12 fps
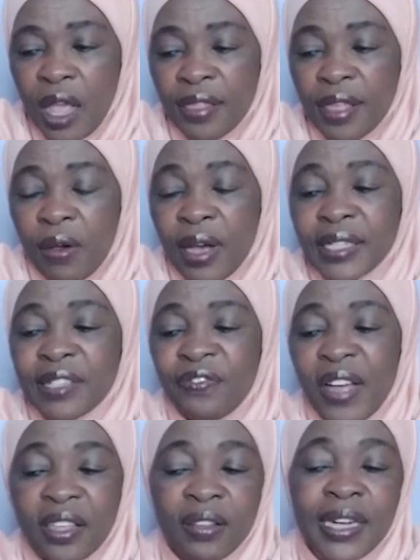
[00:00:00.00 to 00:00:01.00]
There was
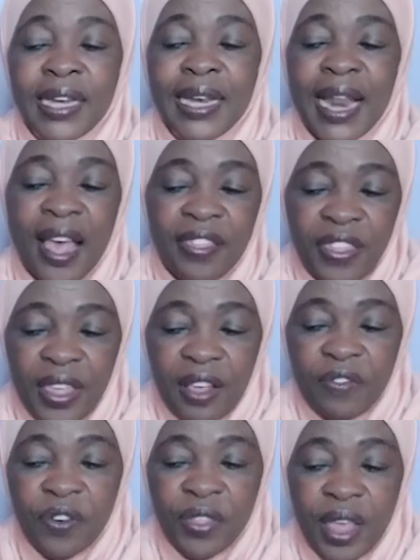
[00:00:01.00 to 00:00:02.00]
virtually nothing
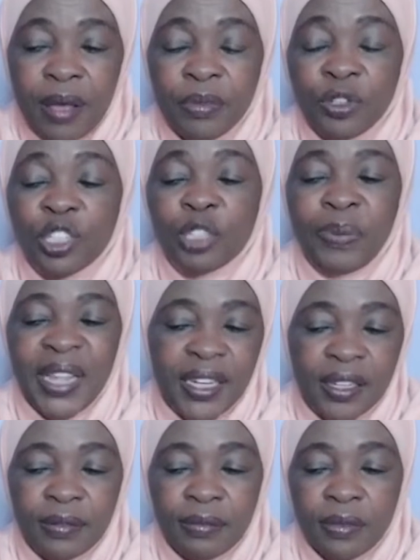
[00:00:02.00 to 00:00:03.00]
for them to
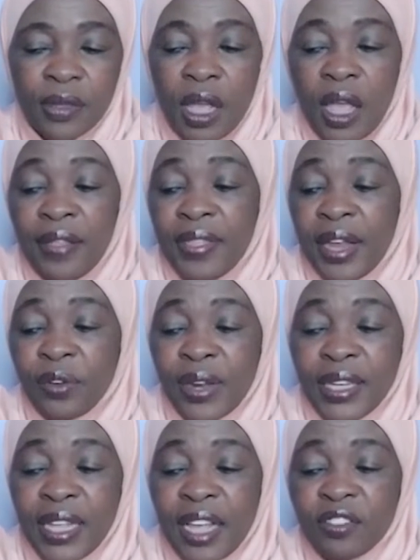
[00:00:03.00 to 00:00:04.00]
split. Their
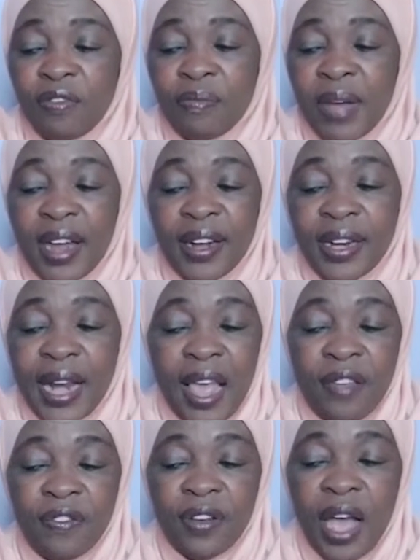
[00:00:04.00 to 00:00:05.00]
20 years of married
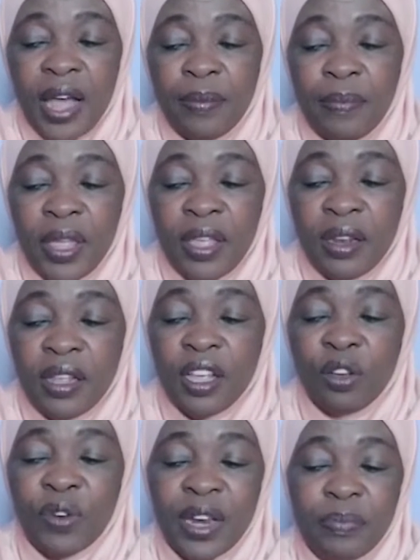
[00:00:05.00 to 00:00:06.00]
life had been
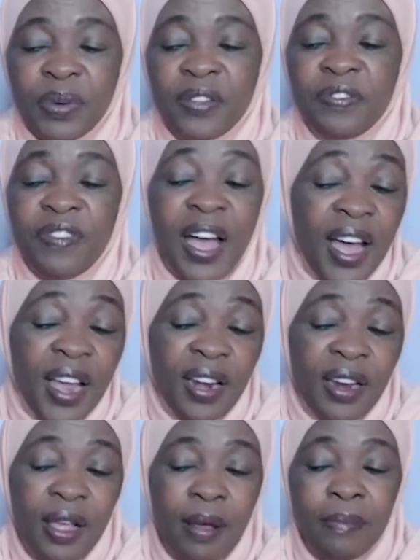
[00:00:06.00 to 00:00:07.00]
incredibly fun,
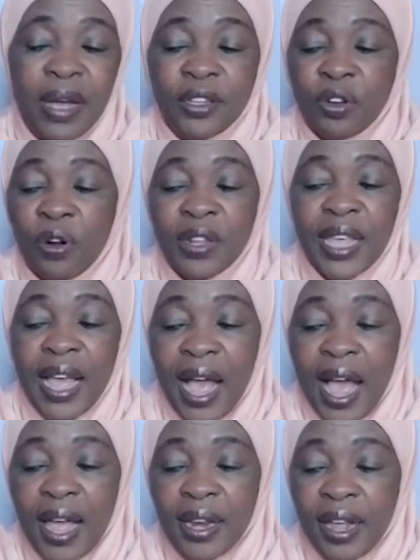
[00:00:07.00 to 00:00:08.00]
but all they
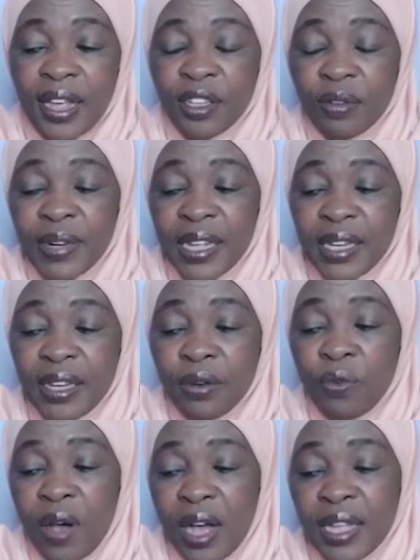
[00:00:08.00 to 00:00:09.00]
had accumulated
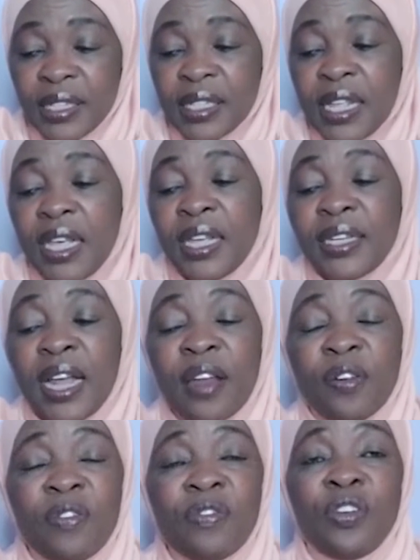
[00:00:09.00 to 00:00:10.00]
was a
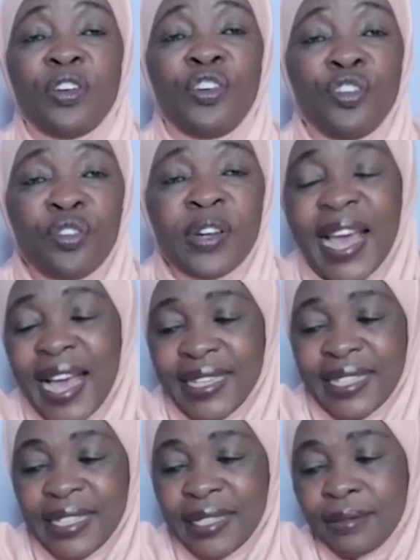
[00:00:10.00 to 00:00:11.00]
ton of doodads.